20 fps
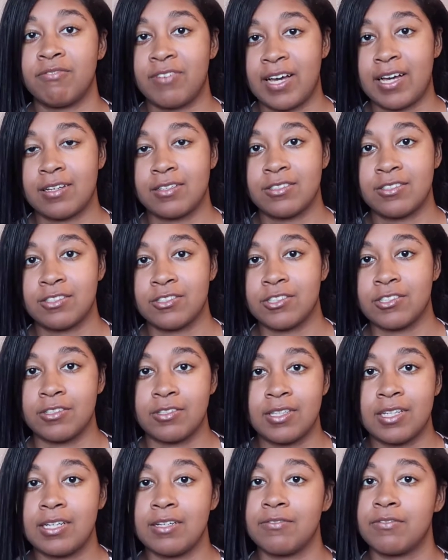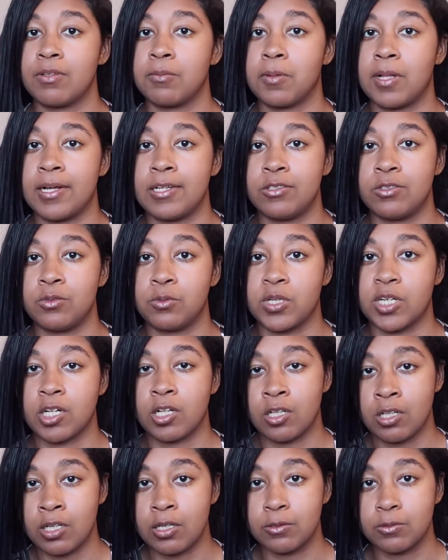faster than if the blinds were
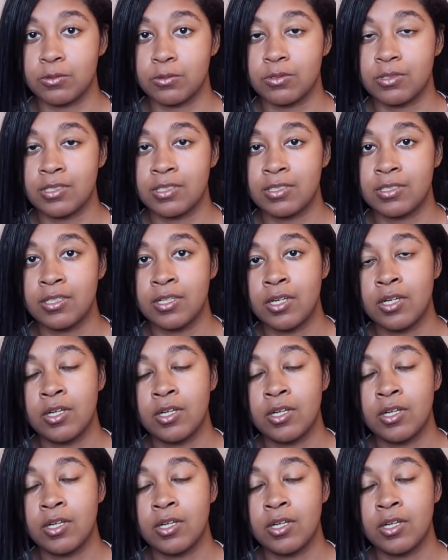closed.